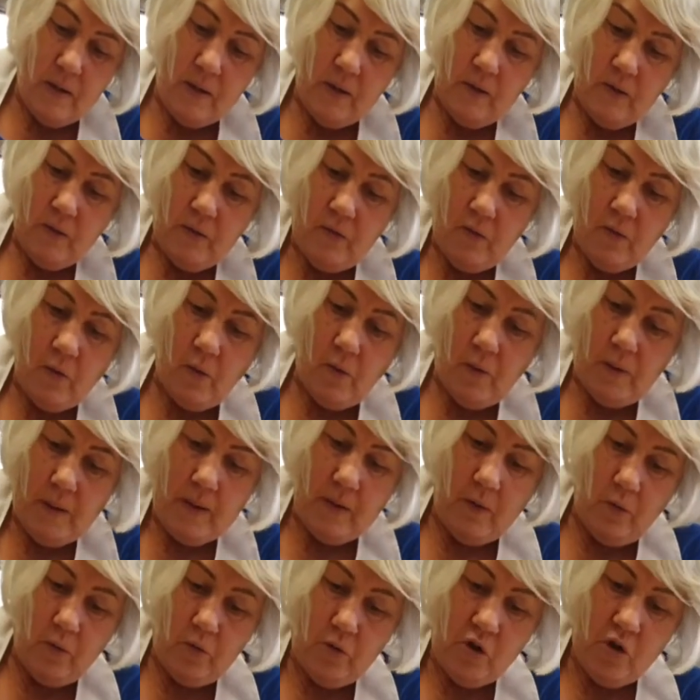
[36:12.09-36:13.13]
So
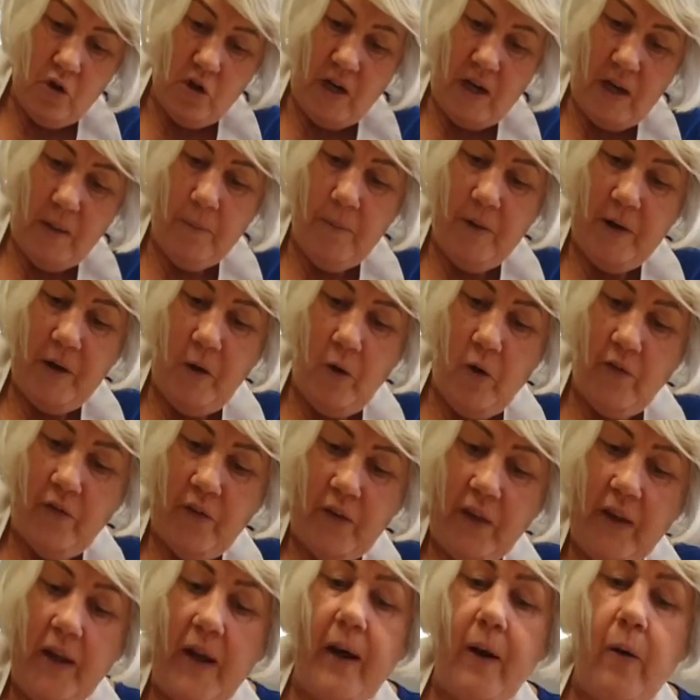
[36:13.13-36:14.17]
I'm going to check my
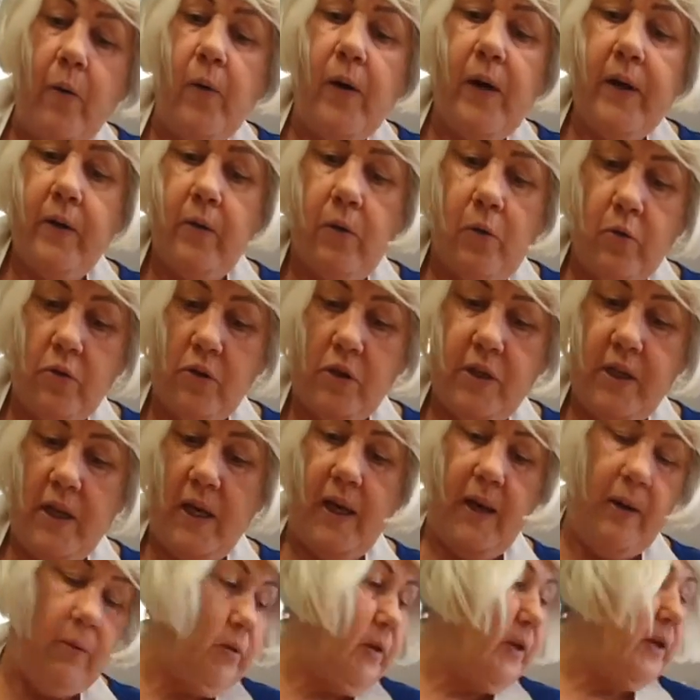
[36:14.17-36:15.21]
oven now, and I'm going to take
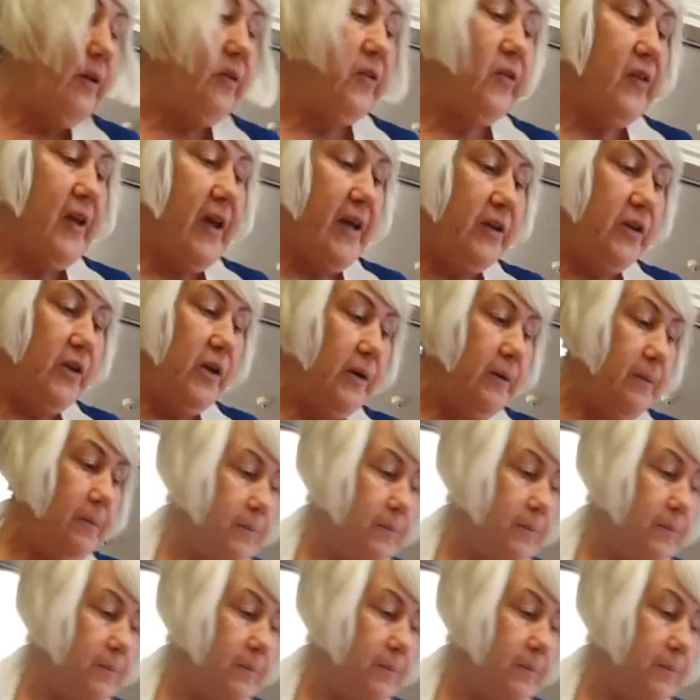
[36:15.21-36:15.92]
out the lasagna,